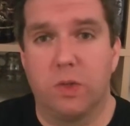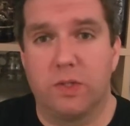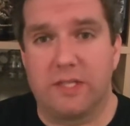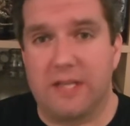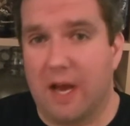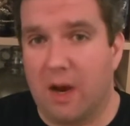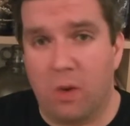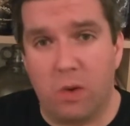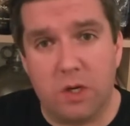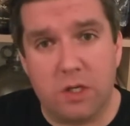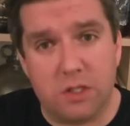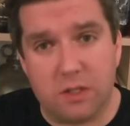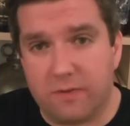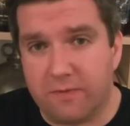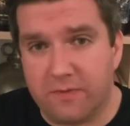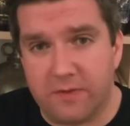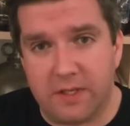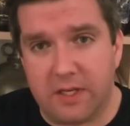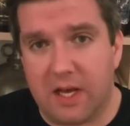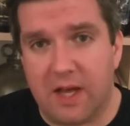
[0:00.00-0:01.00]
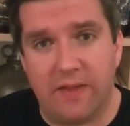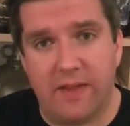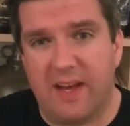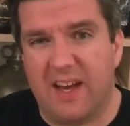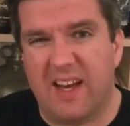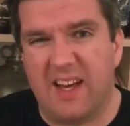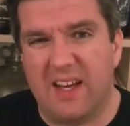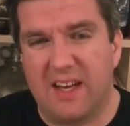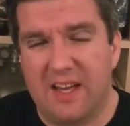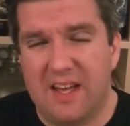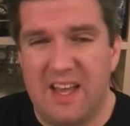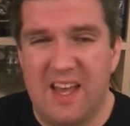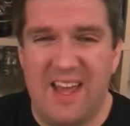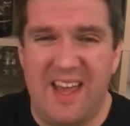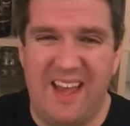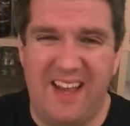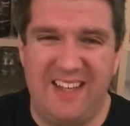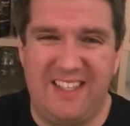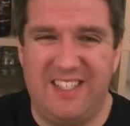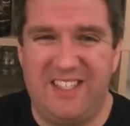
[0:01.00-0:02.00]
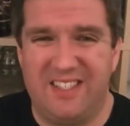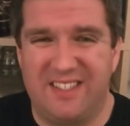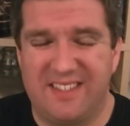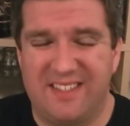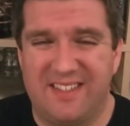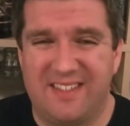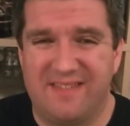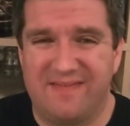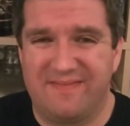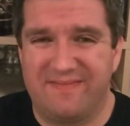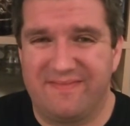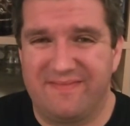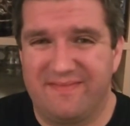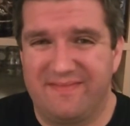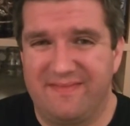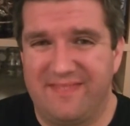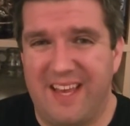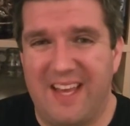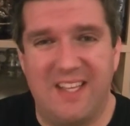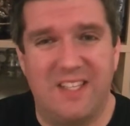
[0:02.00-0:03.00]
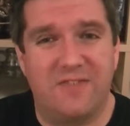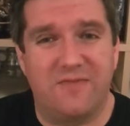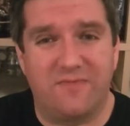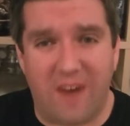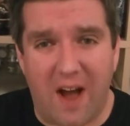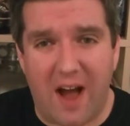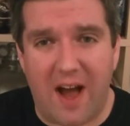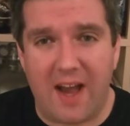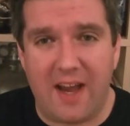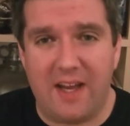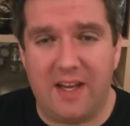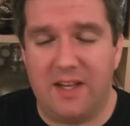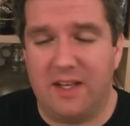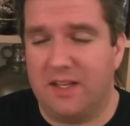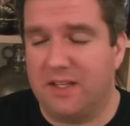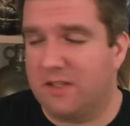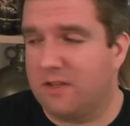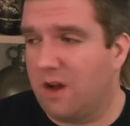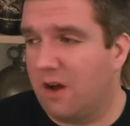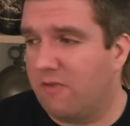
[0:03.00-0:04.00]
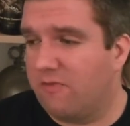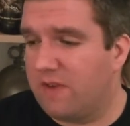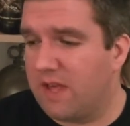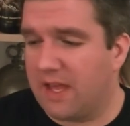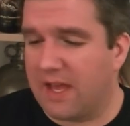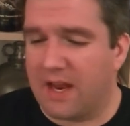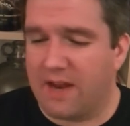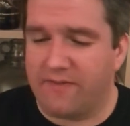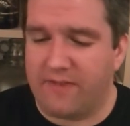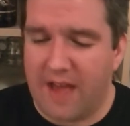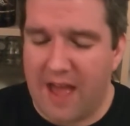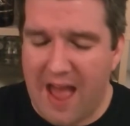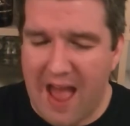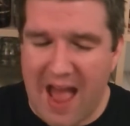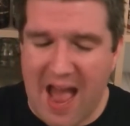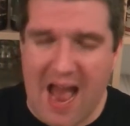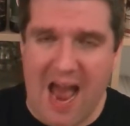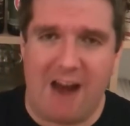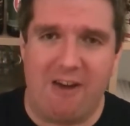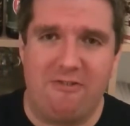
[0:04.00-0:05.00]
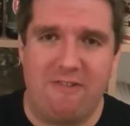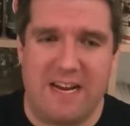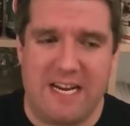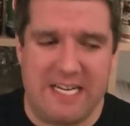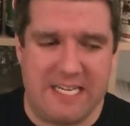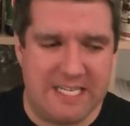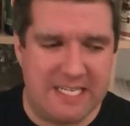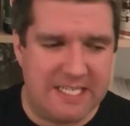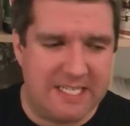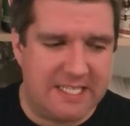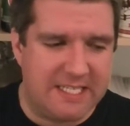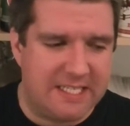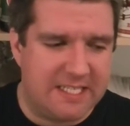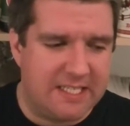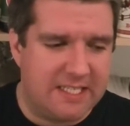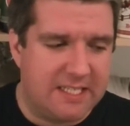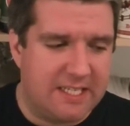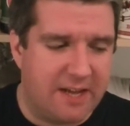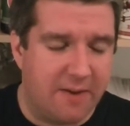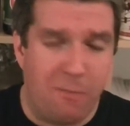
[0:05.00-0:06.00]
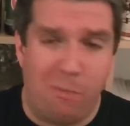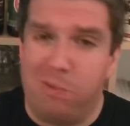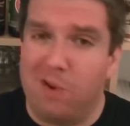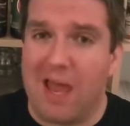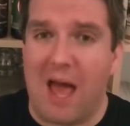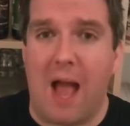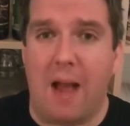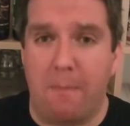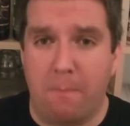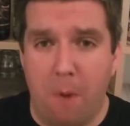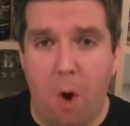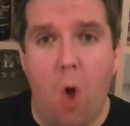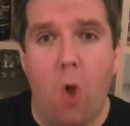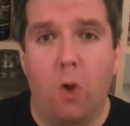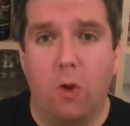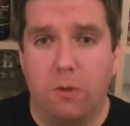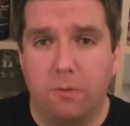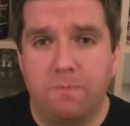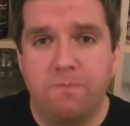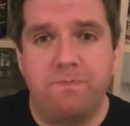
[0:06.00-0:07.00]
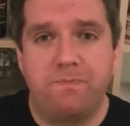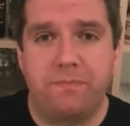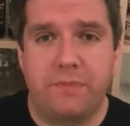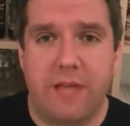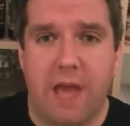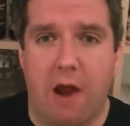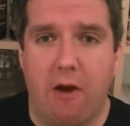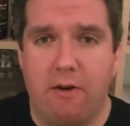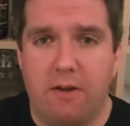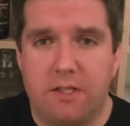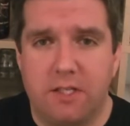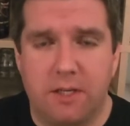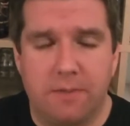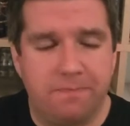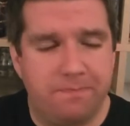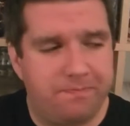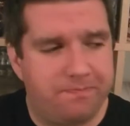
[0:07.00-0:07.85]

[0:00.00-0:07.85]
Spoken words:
stout or something like that. It's just, it's fine. It's got a real kind of arid, kind of black malt character.